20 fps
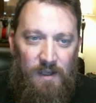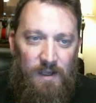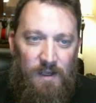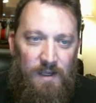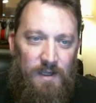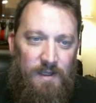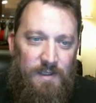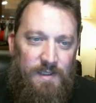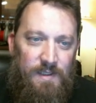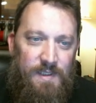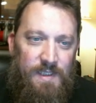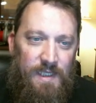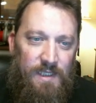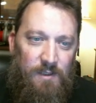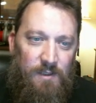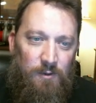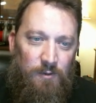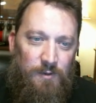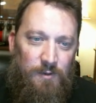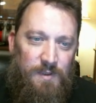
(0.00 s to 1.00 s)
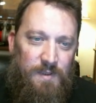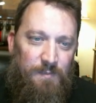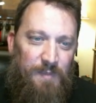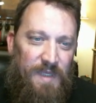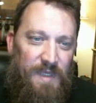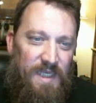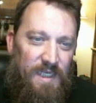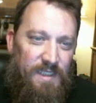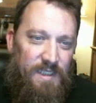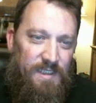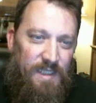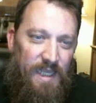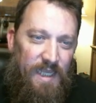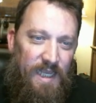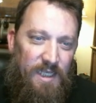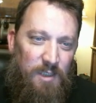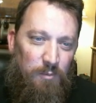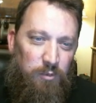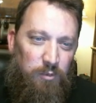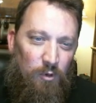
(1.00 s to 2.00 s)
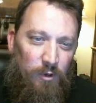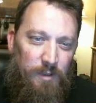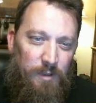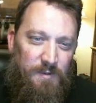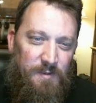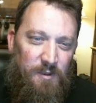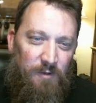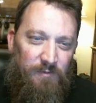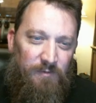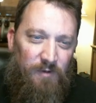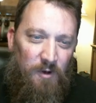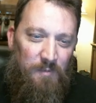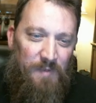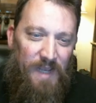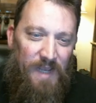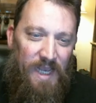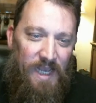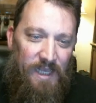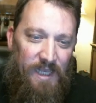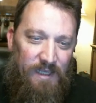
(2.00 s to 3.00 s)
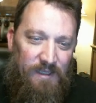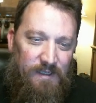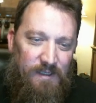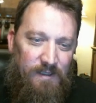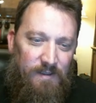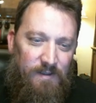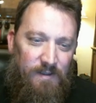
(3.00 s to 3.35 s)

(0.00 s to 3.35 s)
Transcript: Sentinels, because they had deployed them so far back,